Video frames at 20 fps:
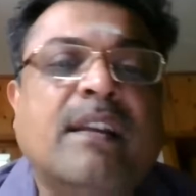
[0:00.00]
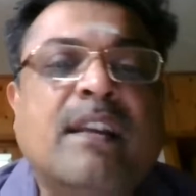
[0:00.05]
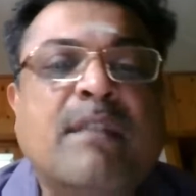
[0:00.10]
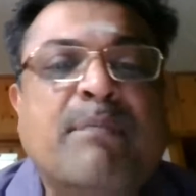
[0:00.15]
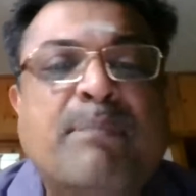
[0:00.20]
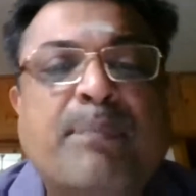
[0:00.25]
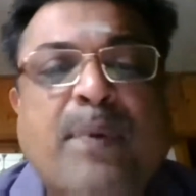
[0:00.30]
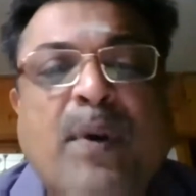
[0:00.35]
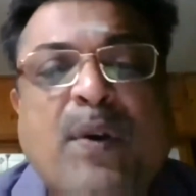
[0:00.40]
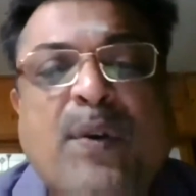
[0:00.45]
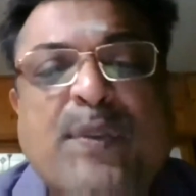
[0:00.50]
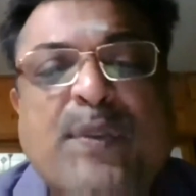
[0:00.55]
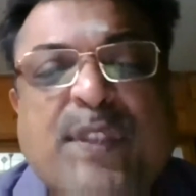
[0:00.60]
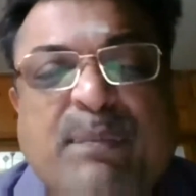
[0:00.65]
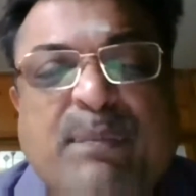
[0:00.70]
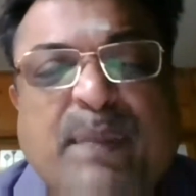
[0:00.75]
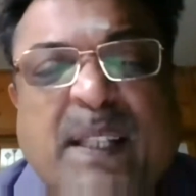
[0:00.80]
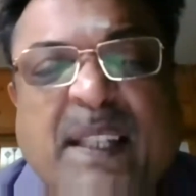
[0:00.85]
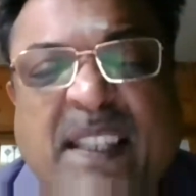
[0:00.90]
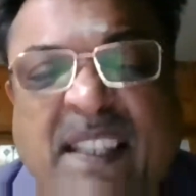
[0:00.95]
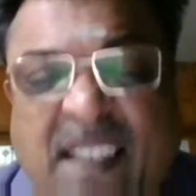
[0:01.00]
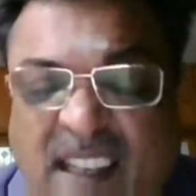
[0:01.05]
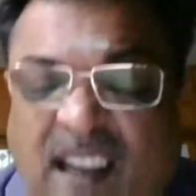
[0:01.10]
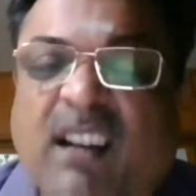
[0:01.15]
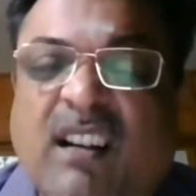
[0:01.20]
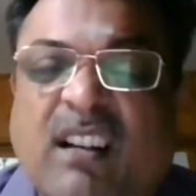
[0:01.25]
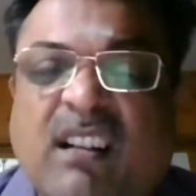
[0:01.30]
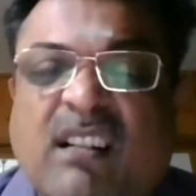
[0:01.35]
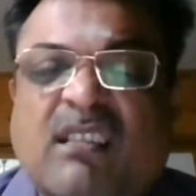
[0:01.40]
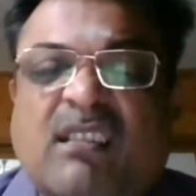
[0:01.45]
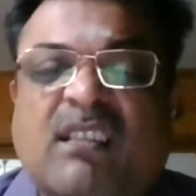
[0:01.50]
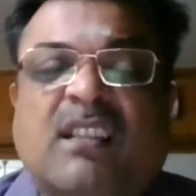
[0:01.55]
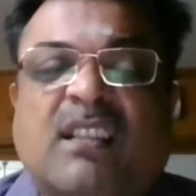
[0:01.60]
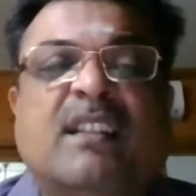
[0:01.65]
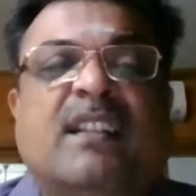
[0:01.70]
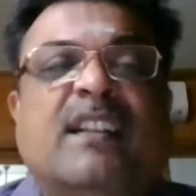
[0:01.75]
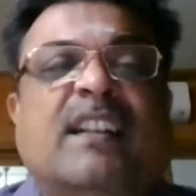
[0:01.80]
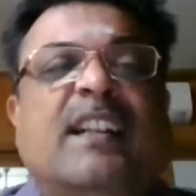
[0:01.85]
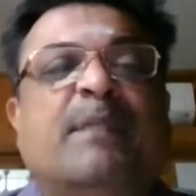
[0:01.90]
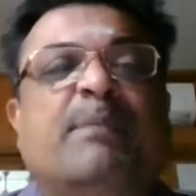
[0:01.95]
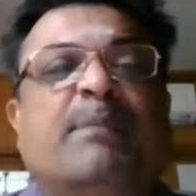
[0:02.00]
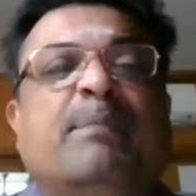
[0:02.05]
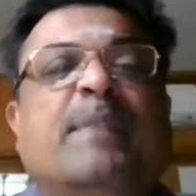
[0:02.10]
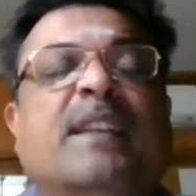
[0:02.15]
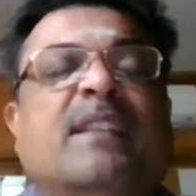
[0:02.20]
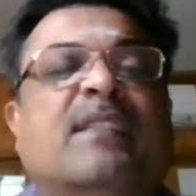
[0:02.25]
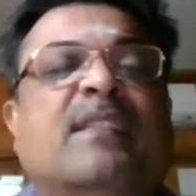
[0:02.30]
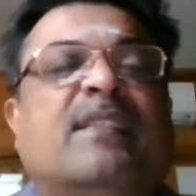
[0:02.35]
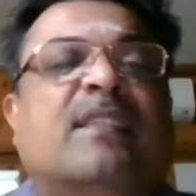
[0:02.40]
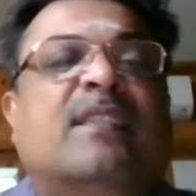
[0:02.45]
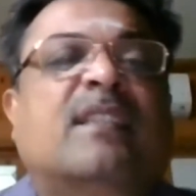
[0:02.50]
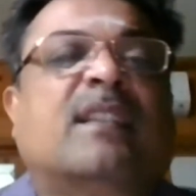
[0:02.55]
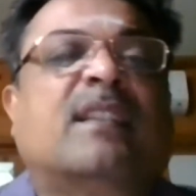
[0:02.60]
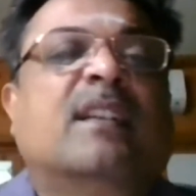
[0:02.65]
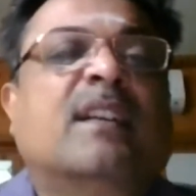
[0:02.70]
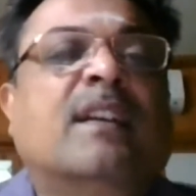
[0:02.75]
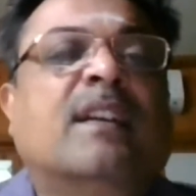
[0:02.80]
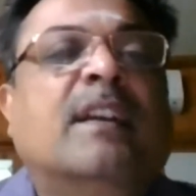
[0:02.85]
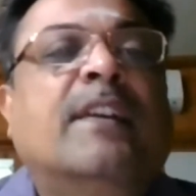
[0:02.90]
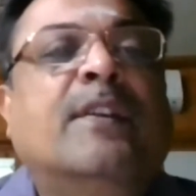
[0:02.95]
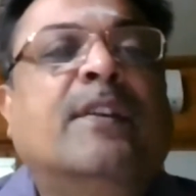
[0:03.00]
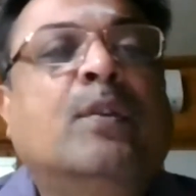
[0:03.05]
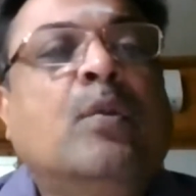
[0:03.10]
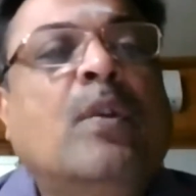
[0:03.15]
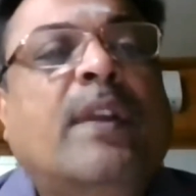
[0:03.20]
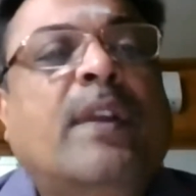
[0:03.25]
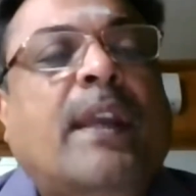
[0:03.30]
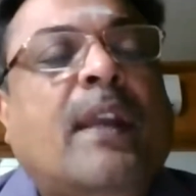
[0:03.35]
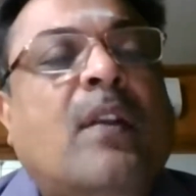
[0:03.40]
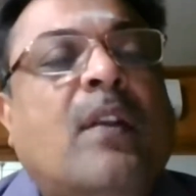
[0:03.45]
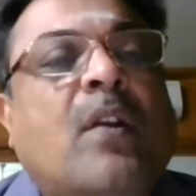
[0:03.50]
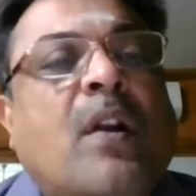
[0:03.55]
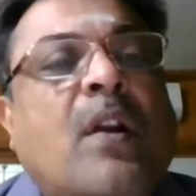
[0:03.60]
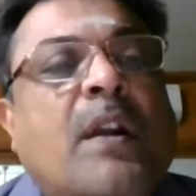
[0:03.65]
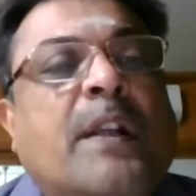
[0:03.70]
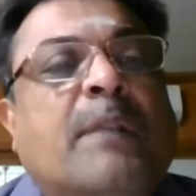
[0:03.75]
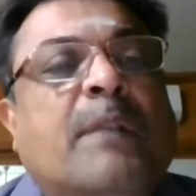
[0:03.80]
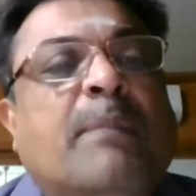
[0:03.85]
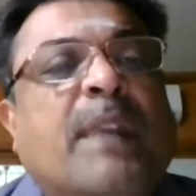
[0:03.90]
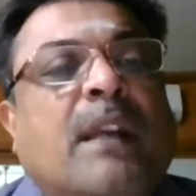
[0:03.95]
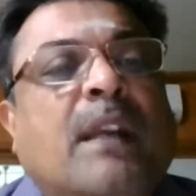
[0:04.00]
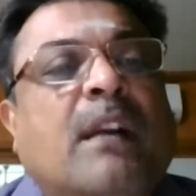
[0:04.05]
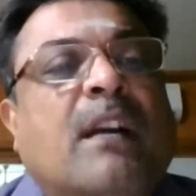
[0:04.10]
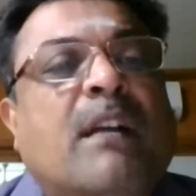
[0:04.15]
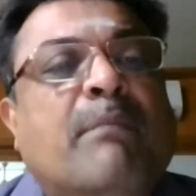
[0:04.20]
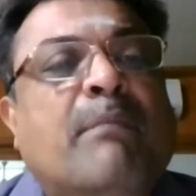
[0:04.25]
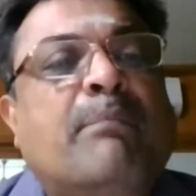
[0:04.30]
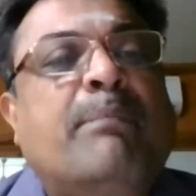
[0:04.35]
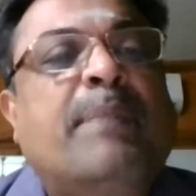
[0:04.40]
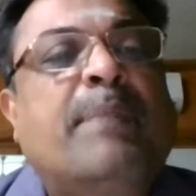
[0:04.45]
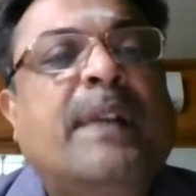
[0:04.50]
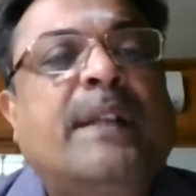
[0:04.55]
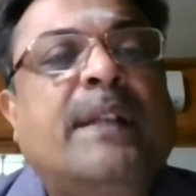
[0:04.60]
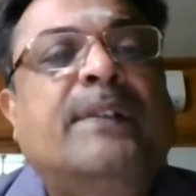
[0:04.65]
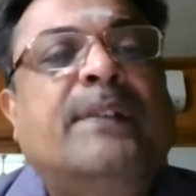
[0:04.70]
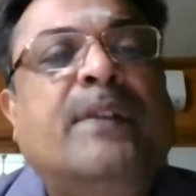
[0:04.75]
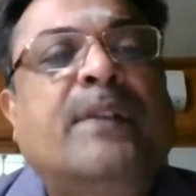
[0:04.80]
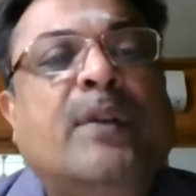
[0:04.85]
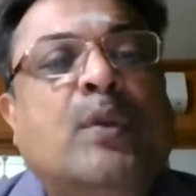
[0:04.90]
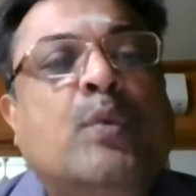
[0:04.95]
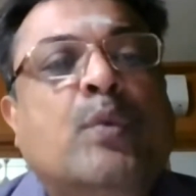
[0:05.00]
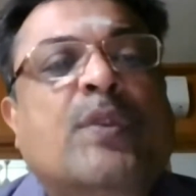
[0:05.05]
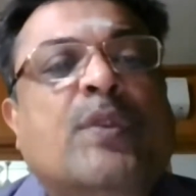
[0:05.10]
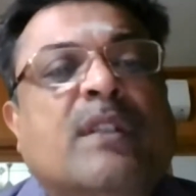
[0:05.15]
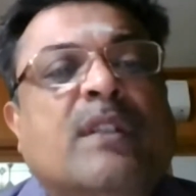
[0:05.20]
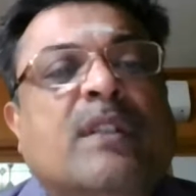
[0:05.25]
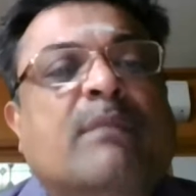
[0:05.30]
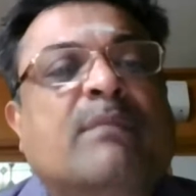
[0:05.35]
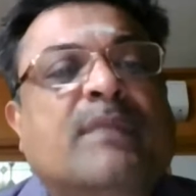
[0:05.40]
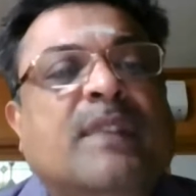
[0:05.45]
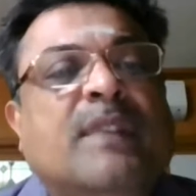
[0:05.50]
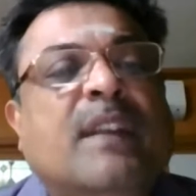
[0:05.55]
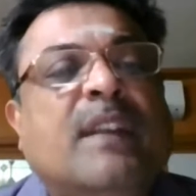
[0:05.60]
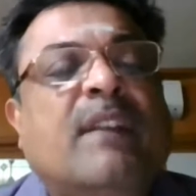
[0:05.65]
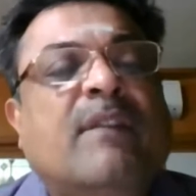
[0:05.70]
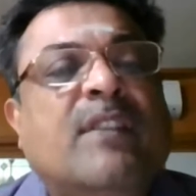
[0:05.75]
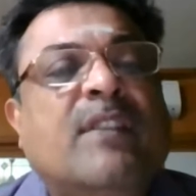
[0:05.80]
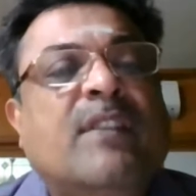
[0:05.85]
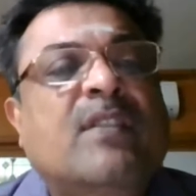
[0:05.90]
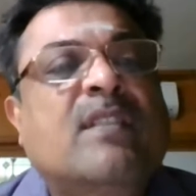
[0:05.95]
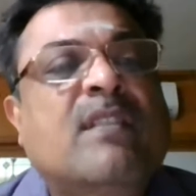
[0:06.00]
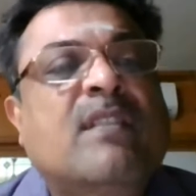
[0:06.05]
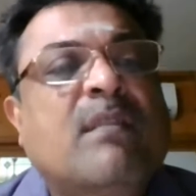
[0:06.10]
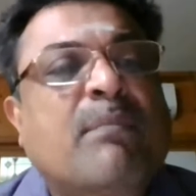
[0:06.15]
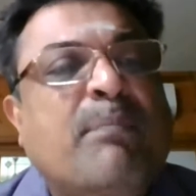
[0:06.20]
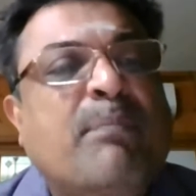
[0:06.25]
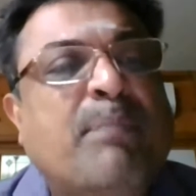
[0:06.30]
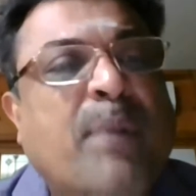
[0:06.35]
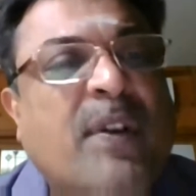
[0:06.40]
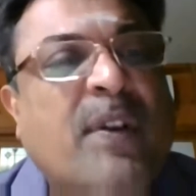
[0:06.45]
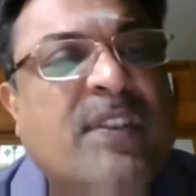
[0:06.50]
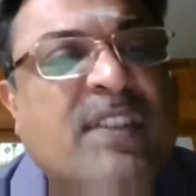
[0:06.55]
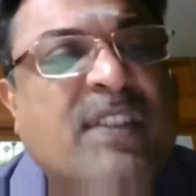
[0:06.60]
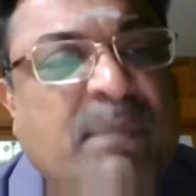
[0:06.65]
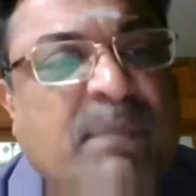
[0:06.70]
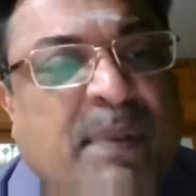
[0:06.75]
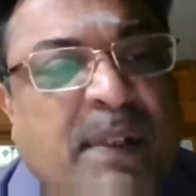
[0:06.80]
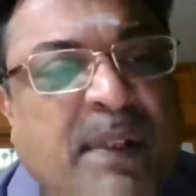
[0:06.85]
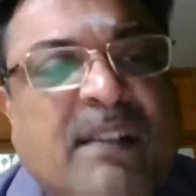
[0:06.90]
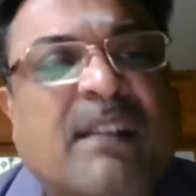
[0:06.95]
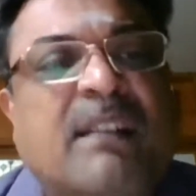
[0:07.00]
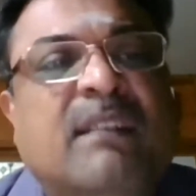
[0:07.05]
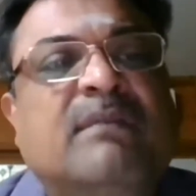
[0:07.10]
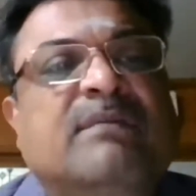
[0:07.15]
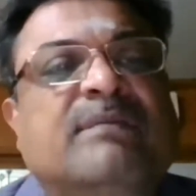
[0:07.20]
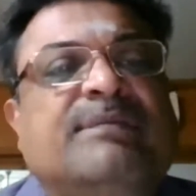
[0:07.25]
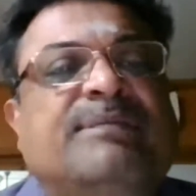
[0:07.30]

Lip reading: impossibilia? It means you cannot be compelled to do something which is impossible.